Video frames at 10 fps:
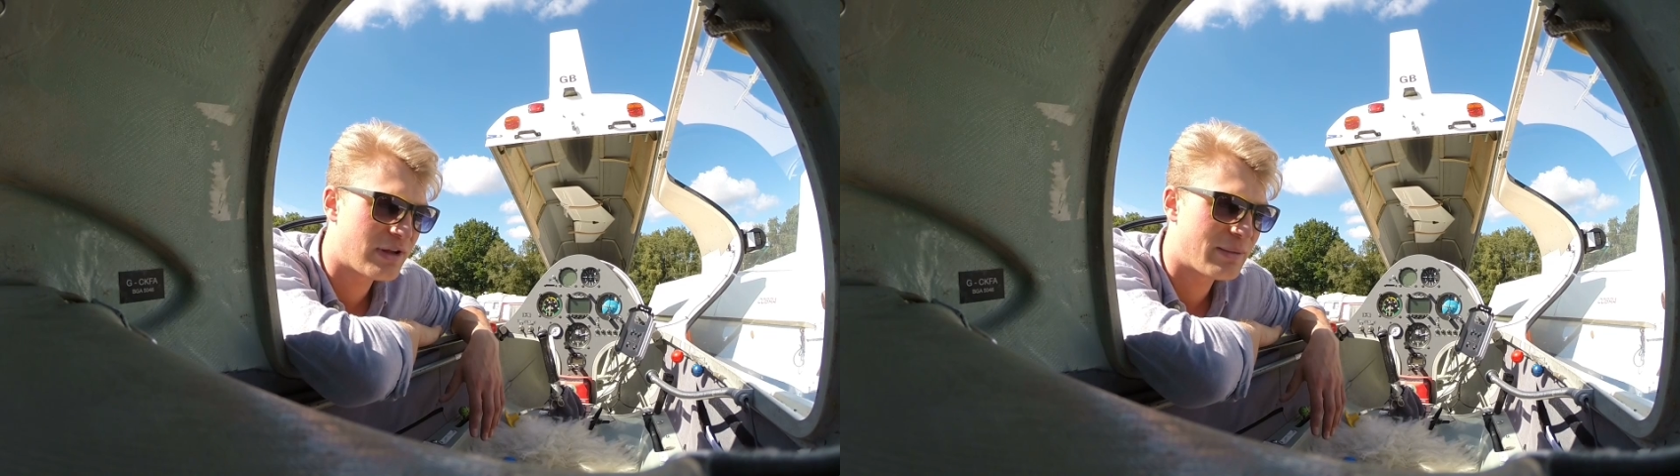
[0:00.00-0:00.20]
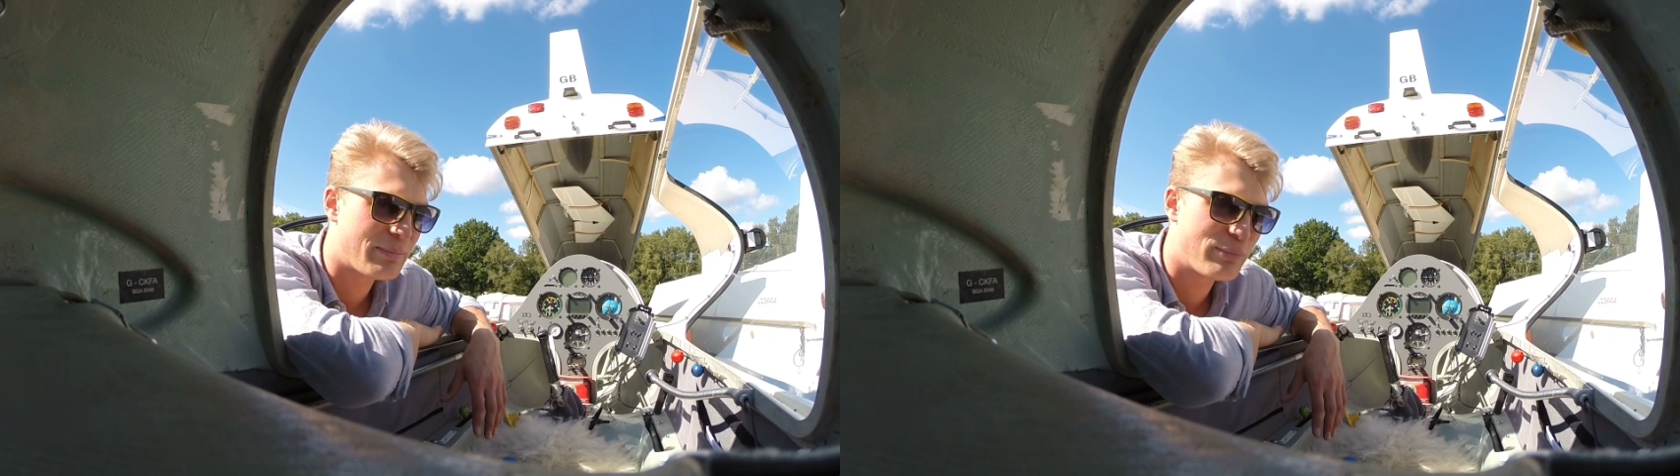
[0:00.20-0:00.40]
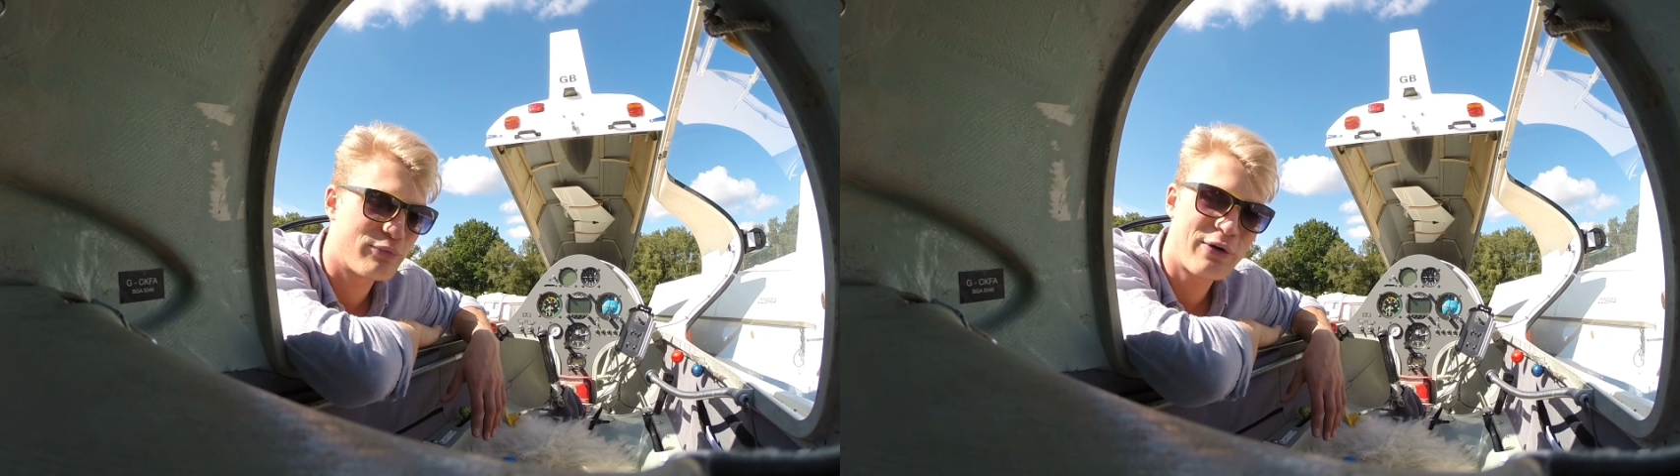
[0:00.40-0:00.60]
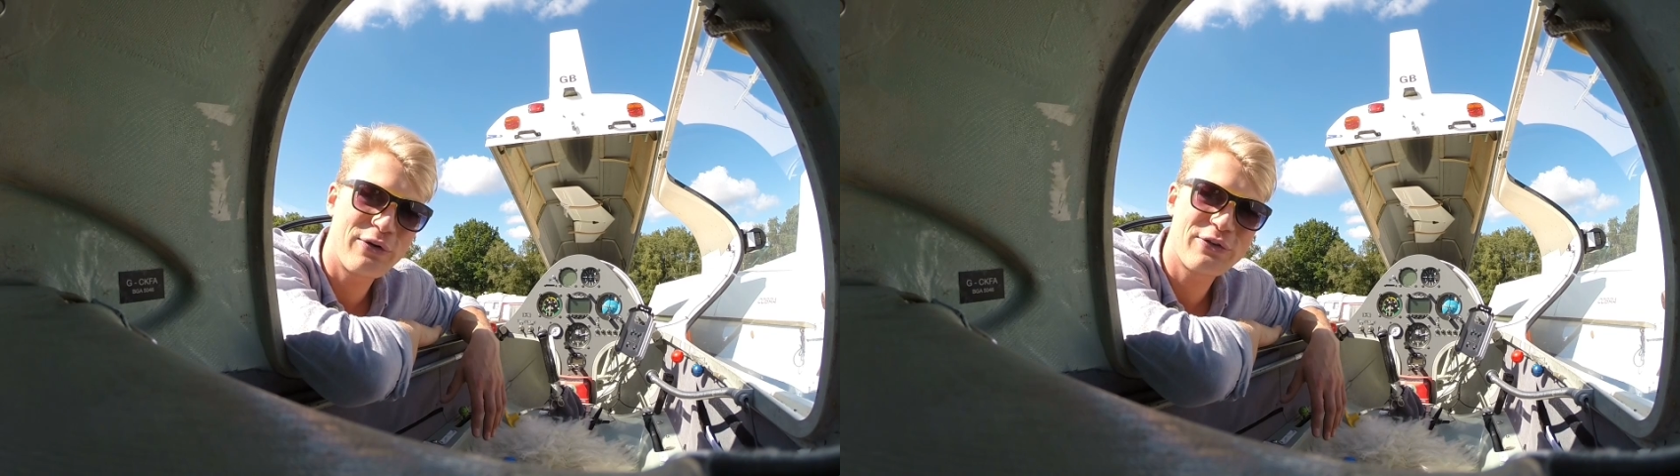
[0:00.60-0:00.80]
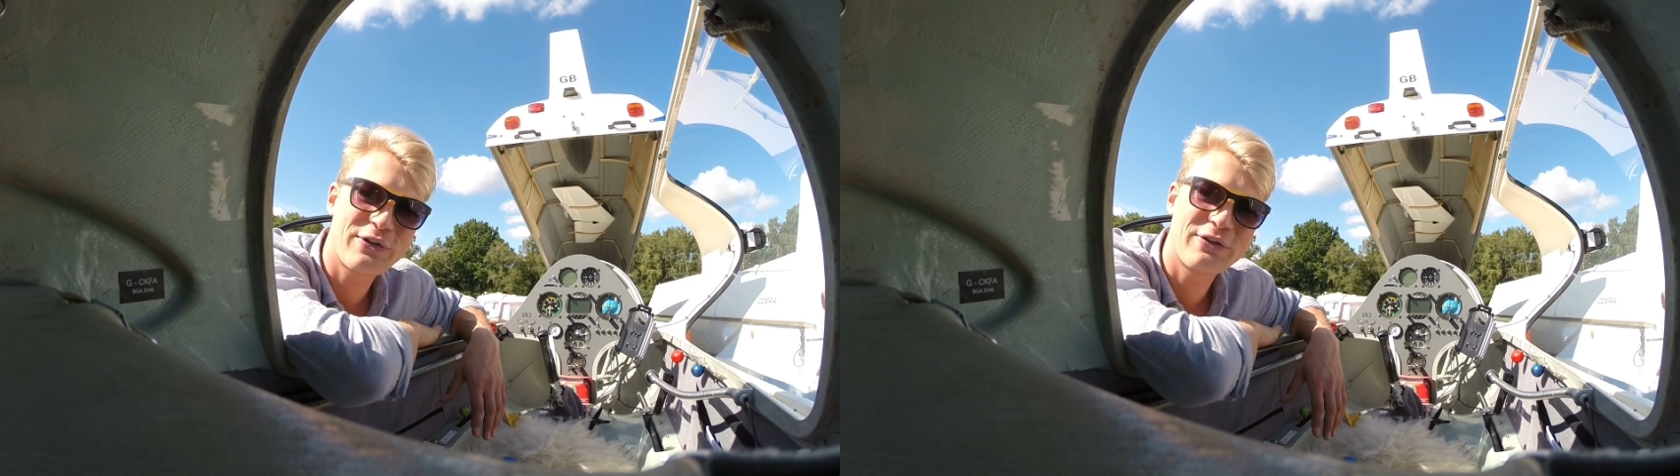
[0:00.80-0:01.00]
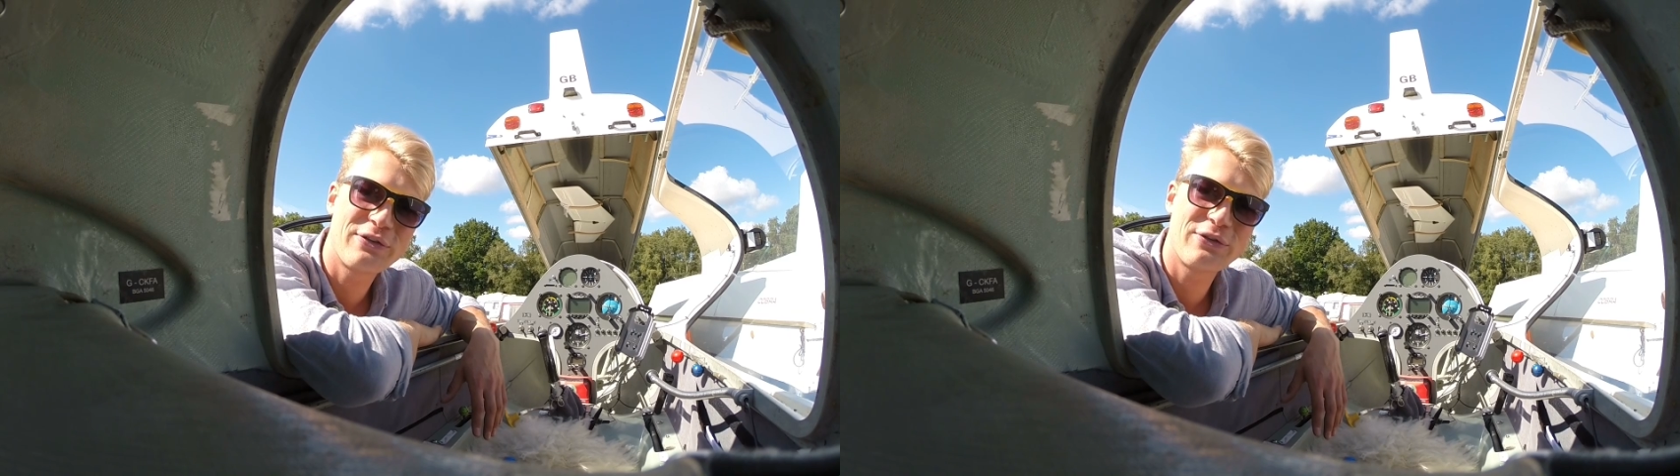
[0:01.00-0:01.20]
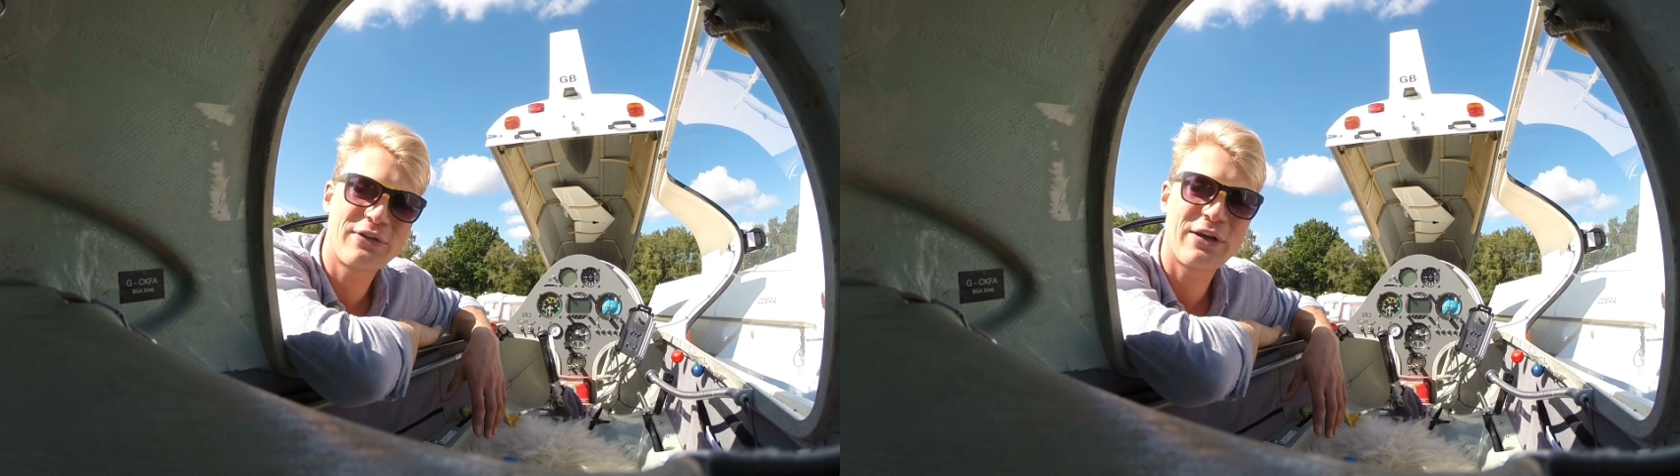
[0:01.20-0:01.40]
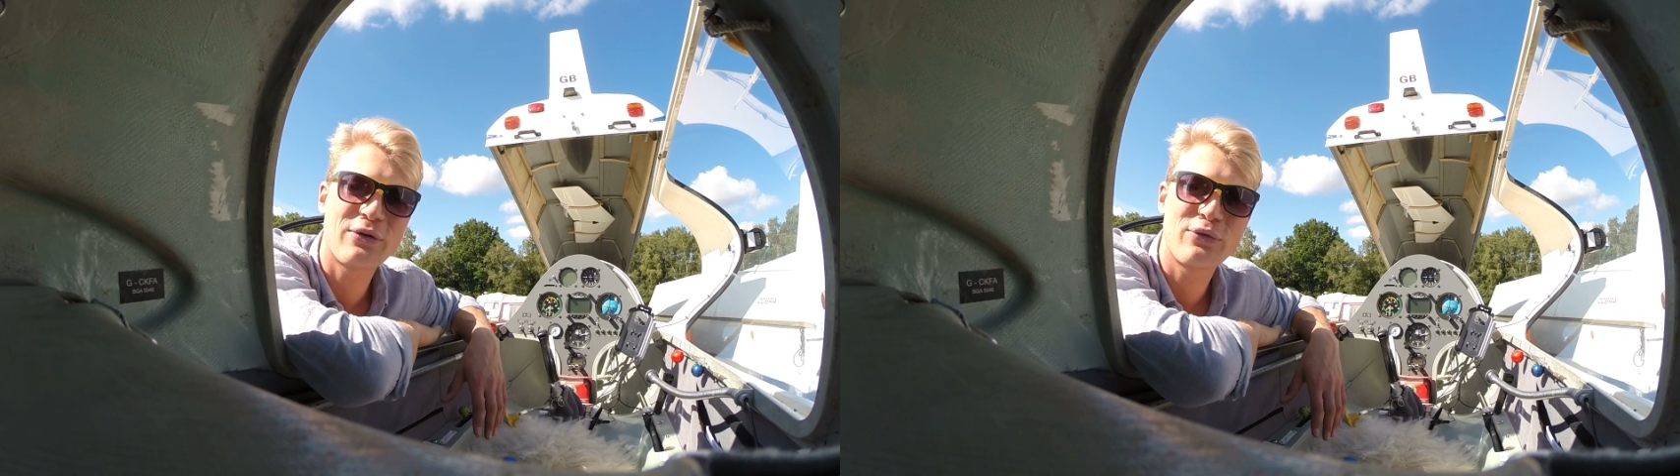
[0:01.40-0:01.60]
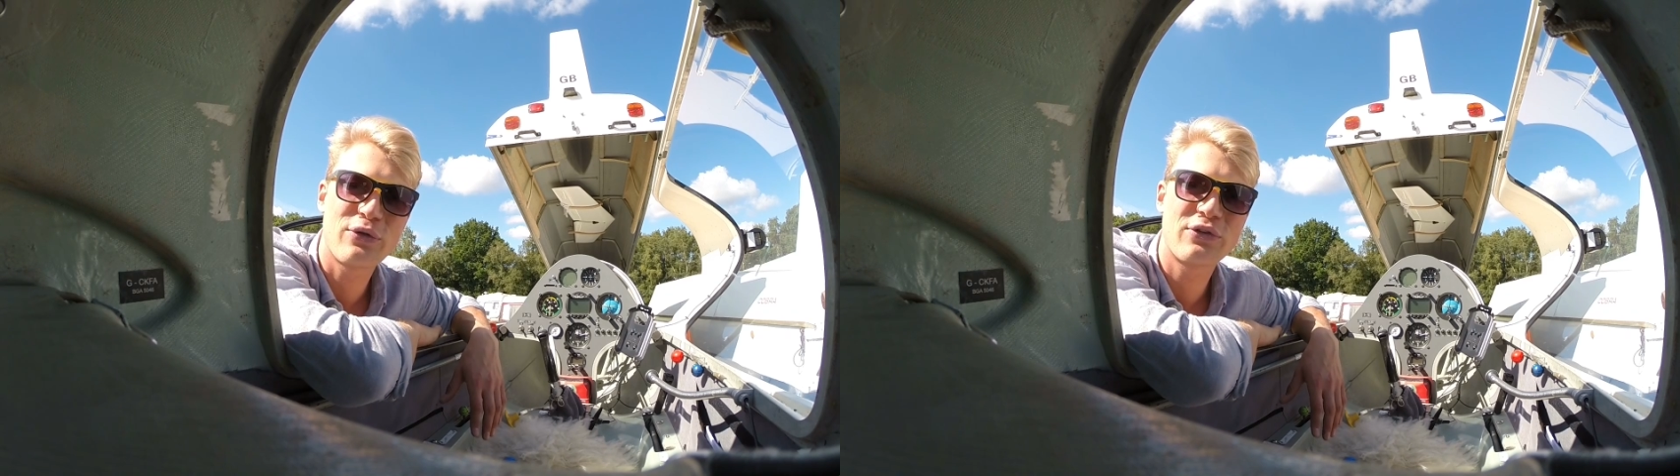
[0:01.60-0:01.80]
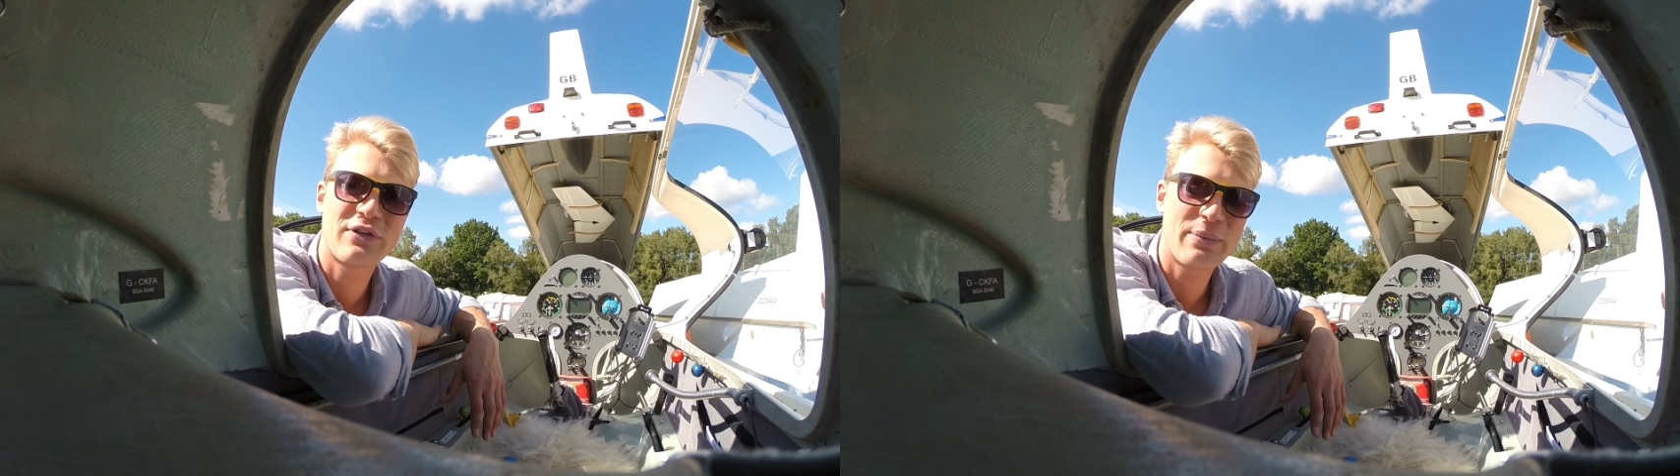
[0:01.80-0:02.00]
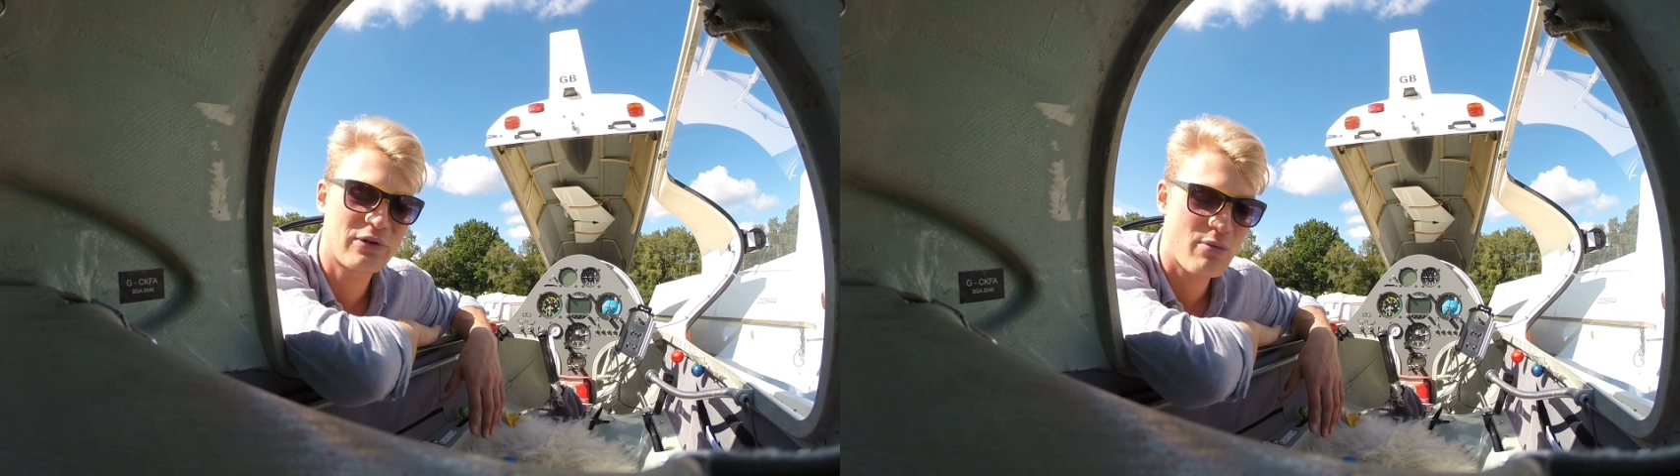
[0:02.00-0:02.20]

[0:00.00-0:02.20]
and I'm very excited to take on further steps.